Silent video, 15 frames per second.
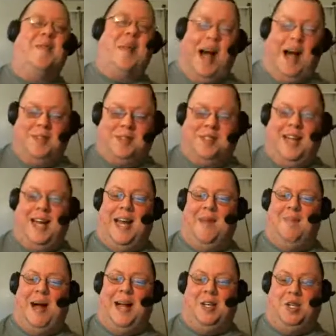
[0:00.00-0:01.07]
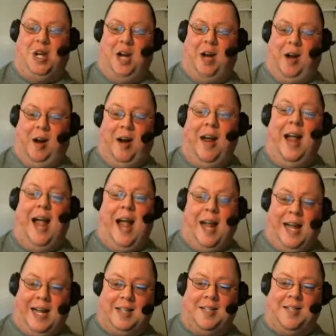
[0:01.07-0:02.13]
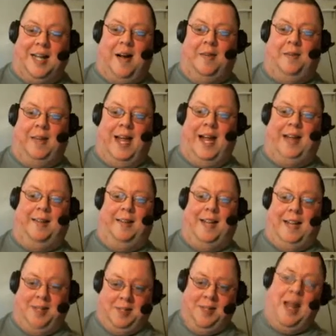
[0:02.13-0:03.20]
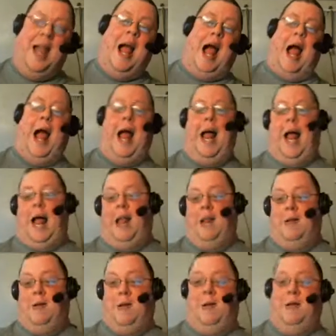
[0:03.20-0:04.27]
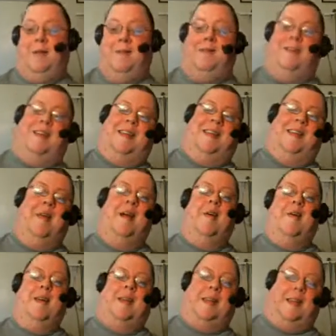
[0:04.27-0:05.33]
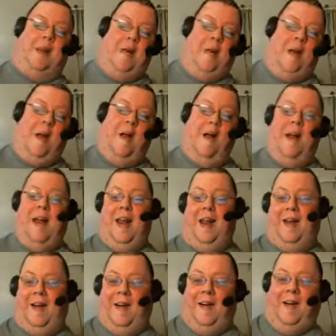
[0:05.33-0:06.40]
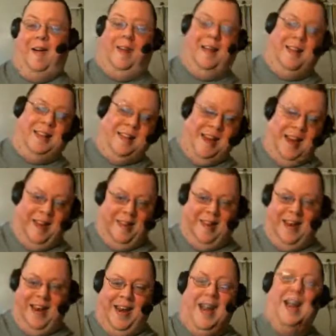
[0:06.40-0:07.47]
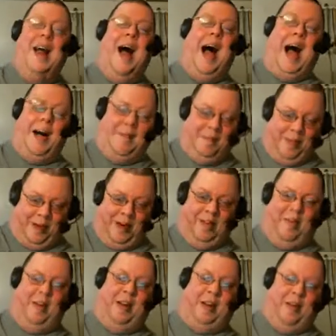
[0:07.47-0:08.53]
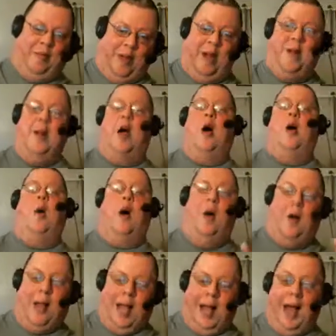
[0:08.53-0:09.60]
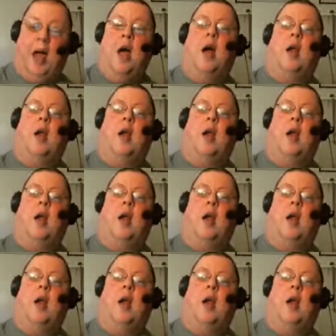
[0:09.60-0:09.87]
I'm sitting in my chair and I sound like this, I don't know what's going on at all. It's nothing. I'm perfectly fine. No, okay.